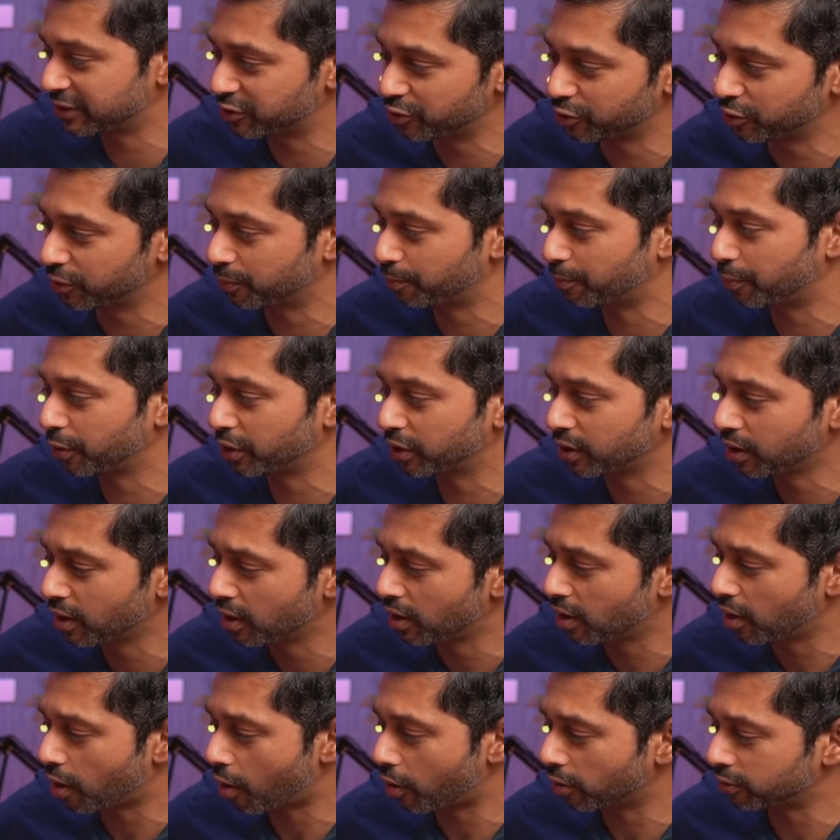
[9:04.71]
that you could put
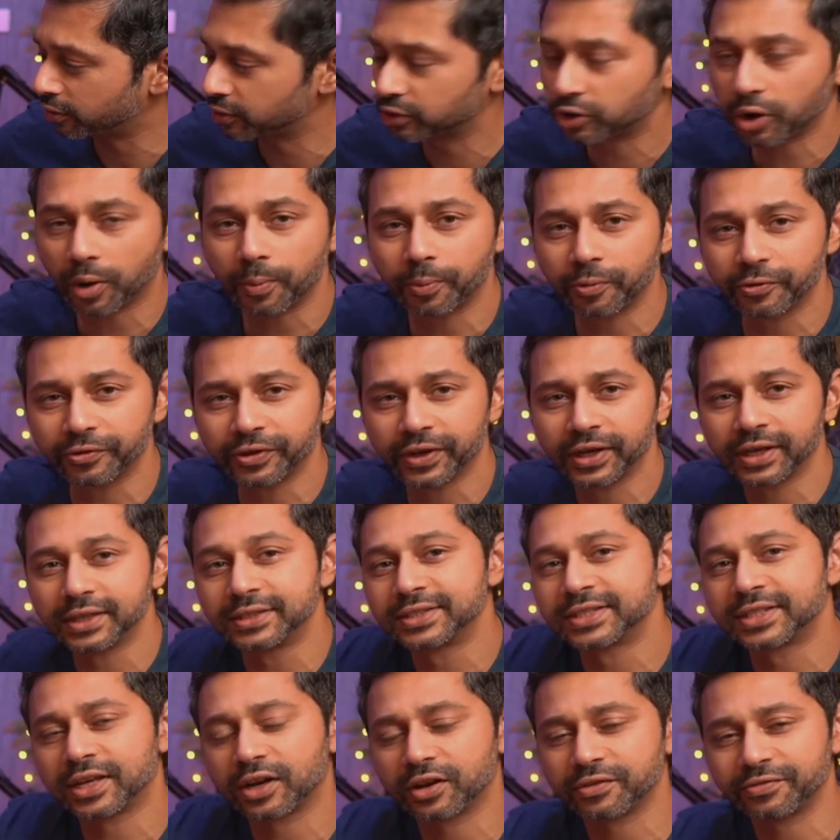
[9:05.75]
on the top over here
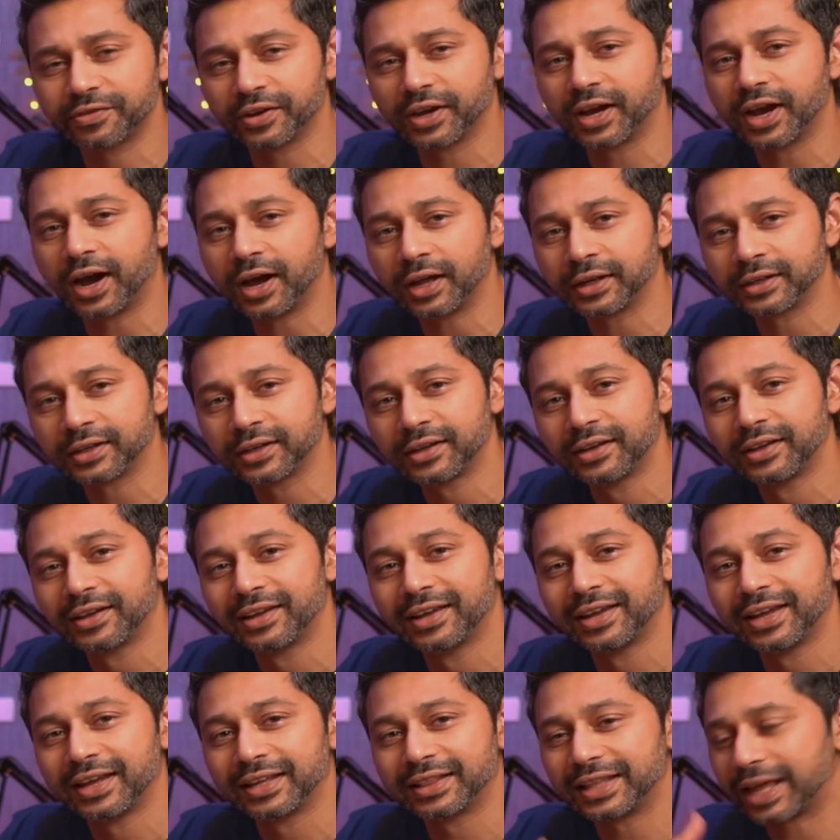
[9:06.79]
instead of a gun,
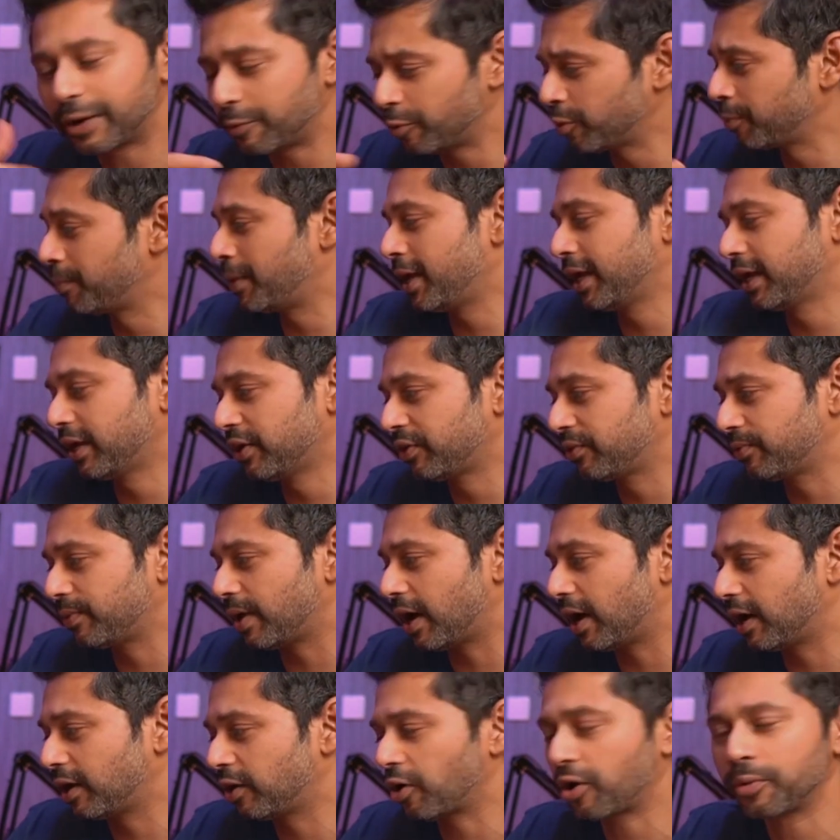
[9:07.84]
that would make it
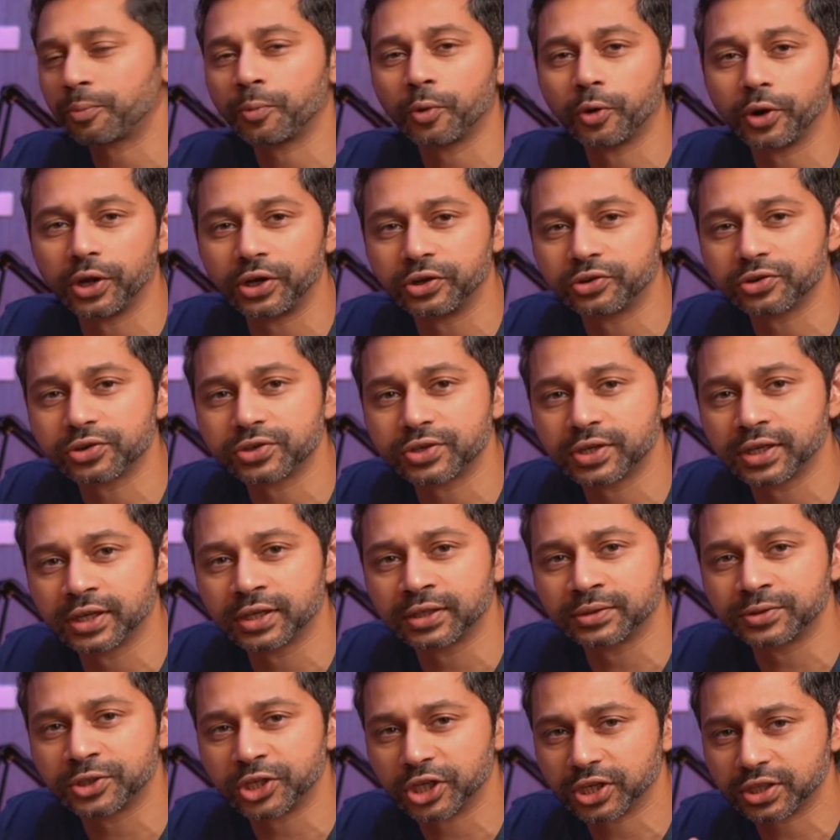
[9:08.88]
a lot more
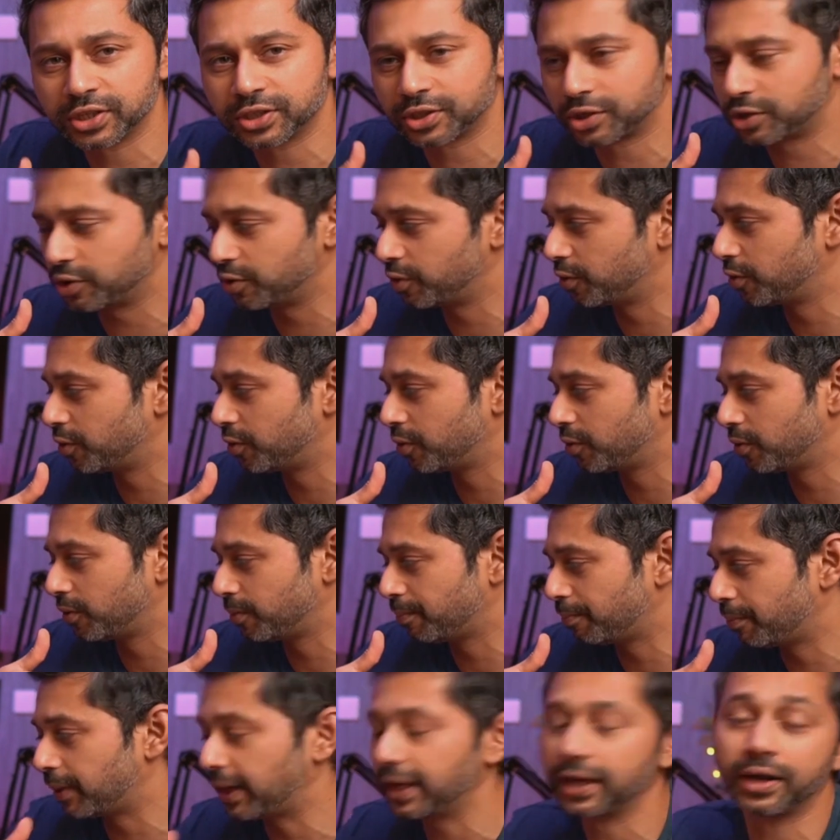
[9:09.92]
interesting just
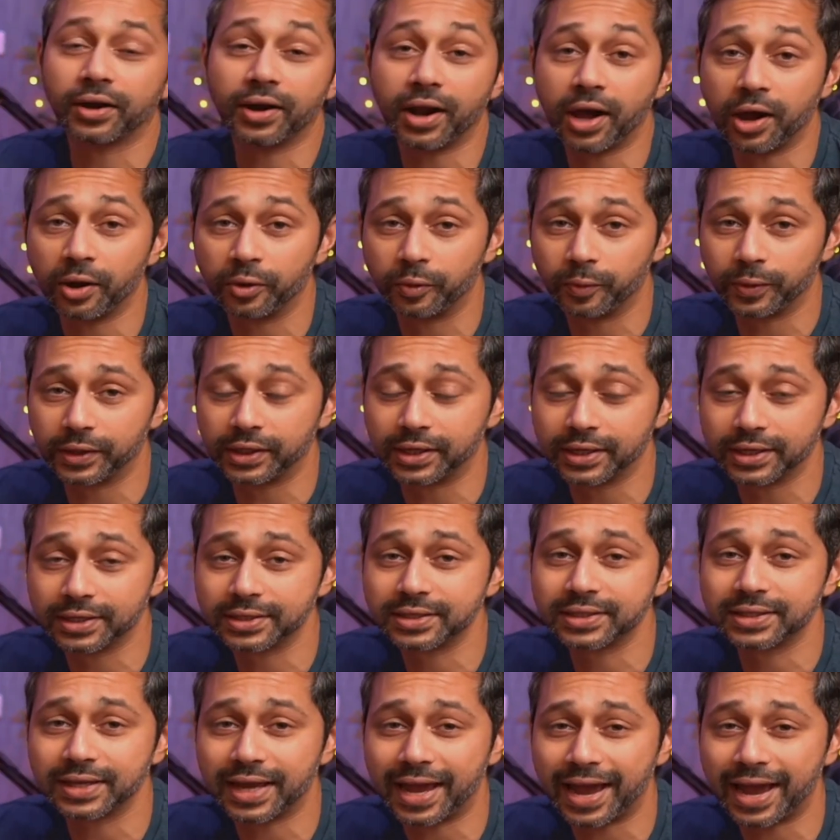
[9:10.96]
to play around with
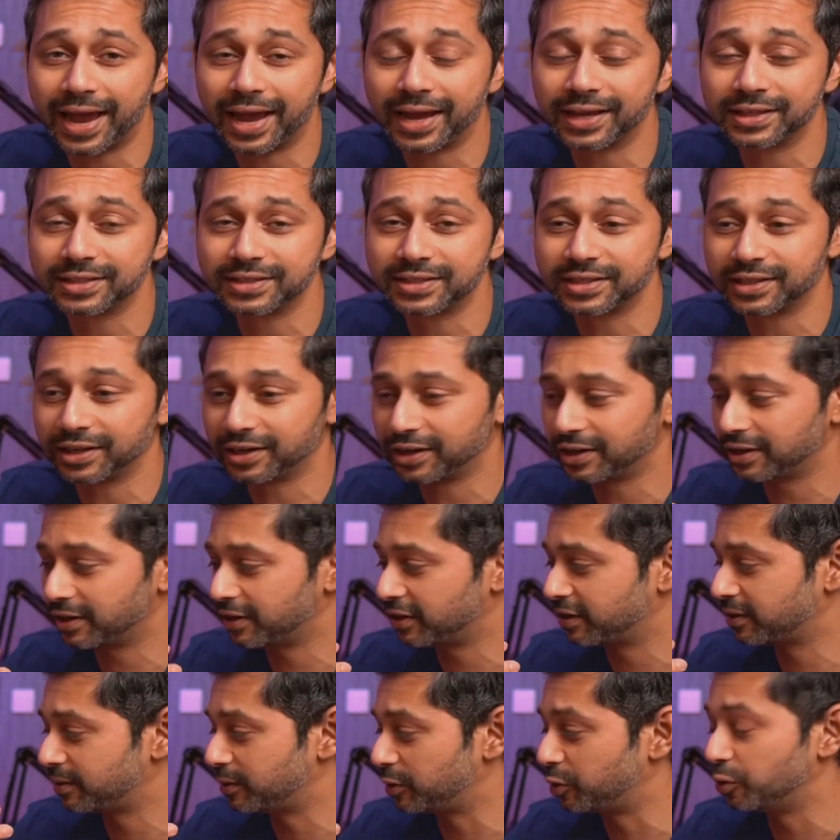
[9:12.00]
this as
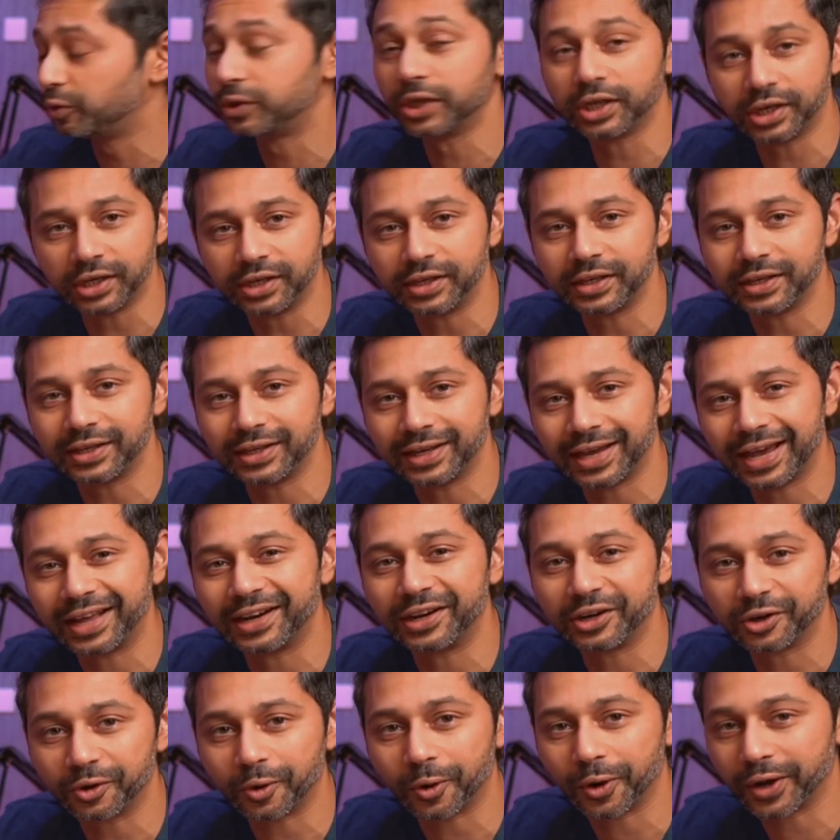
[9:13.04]
a utility and
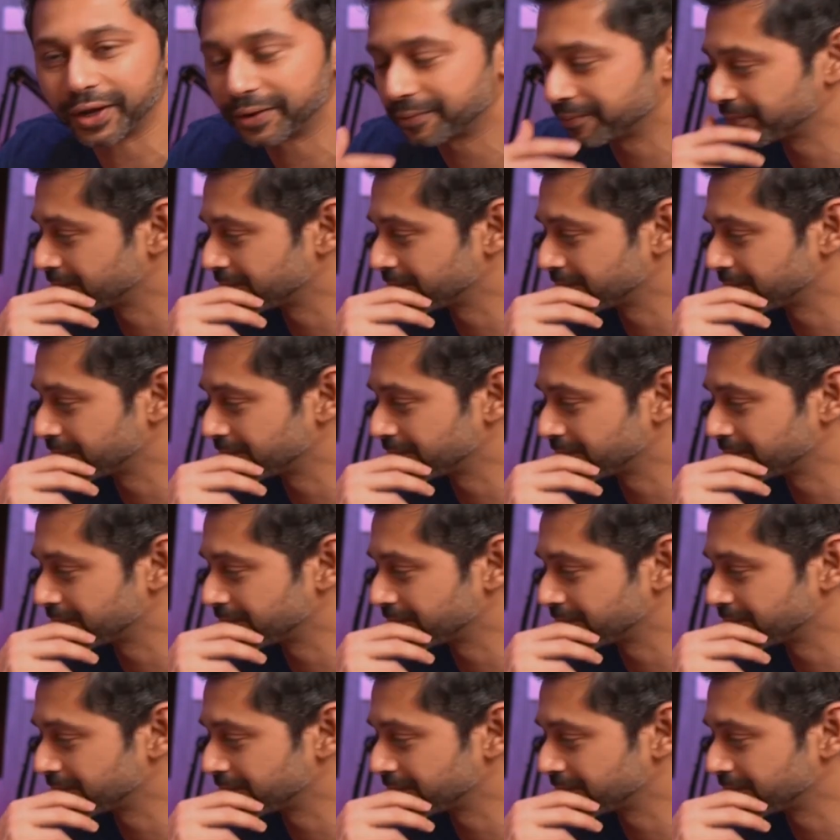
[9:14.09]
a toy.